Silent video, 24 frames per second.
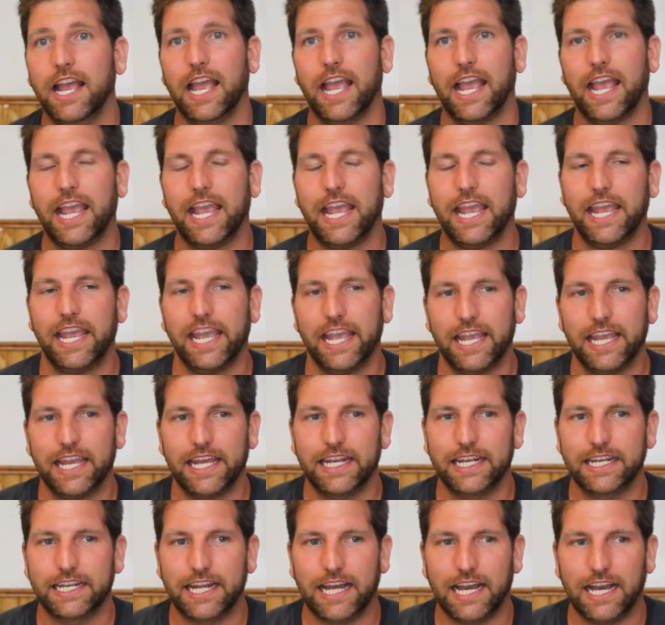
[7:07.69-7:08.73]

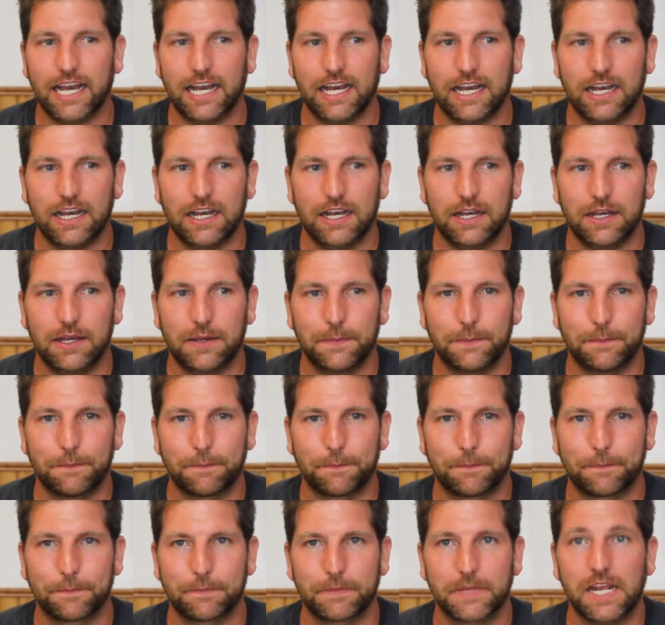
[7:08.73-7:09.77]
and
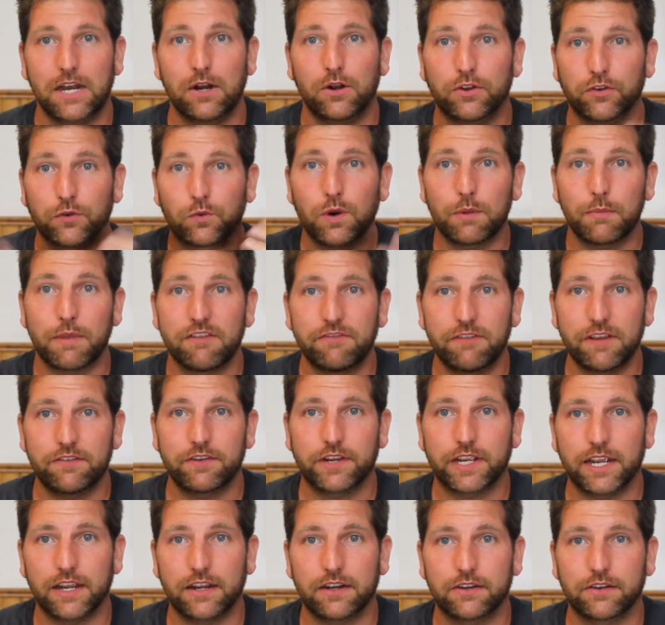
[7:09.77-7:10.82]
because one of my favorite
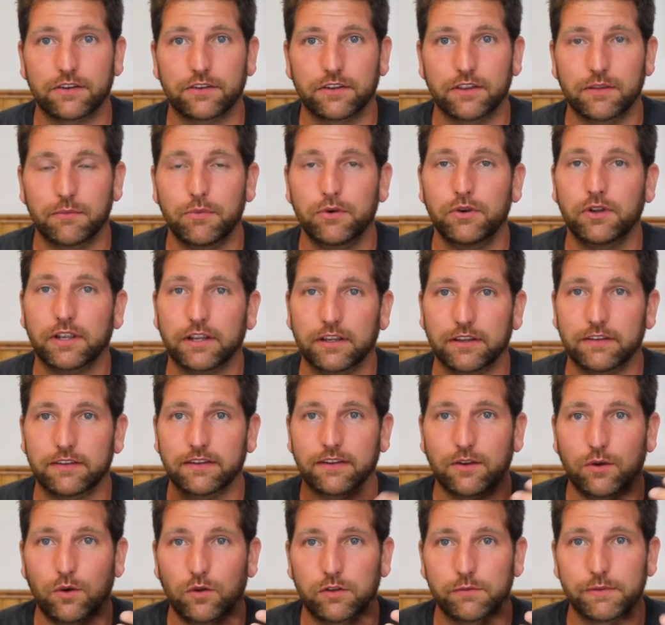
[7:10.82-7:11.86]
characters in the book is
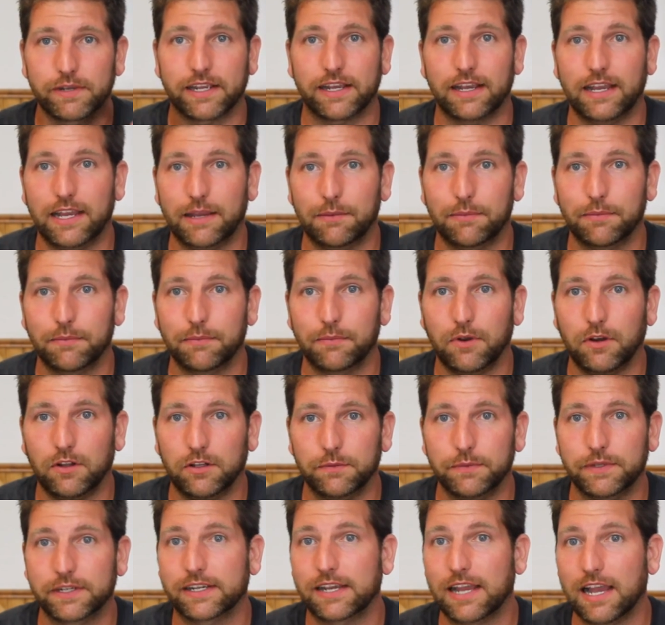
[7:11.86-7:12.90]

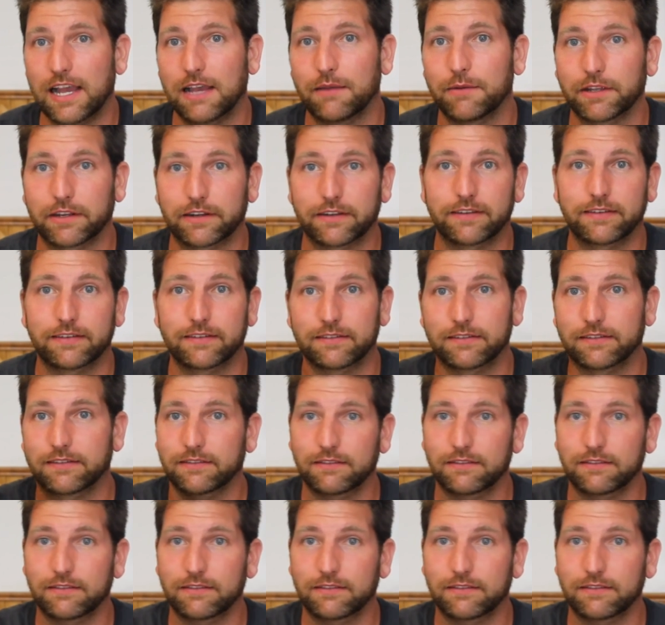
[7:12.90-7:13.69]
Ultimate Comics